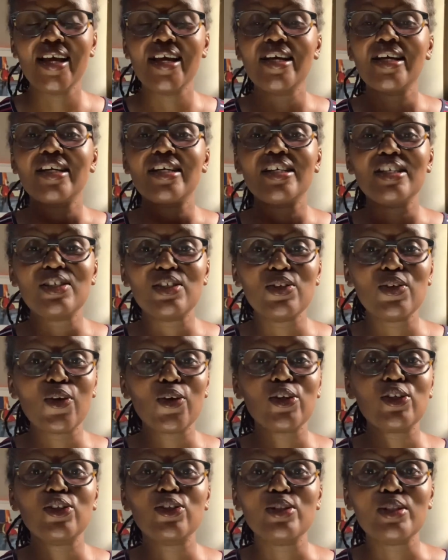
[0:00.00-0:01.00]
is not
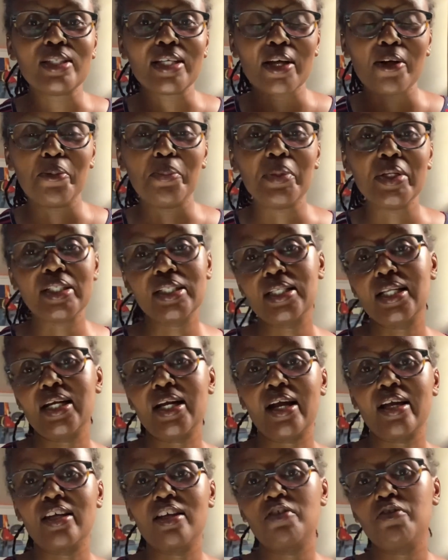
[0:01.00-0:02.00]
those helmets that are
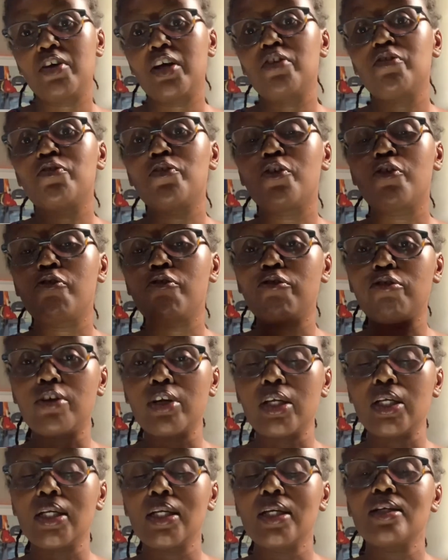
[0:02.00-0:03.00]
given for free
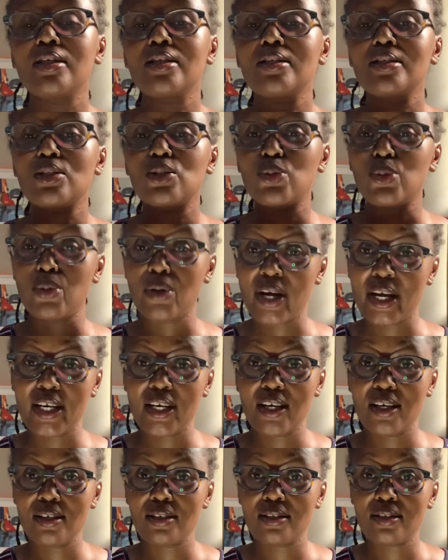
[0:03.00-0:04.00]
to
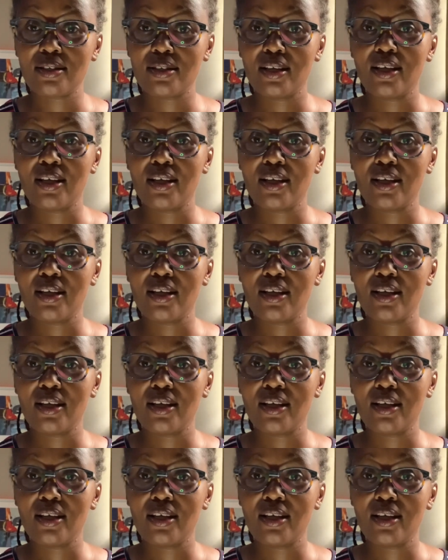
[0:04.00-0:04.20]
riders.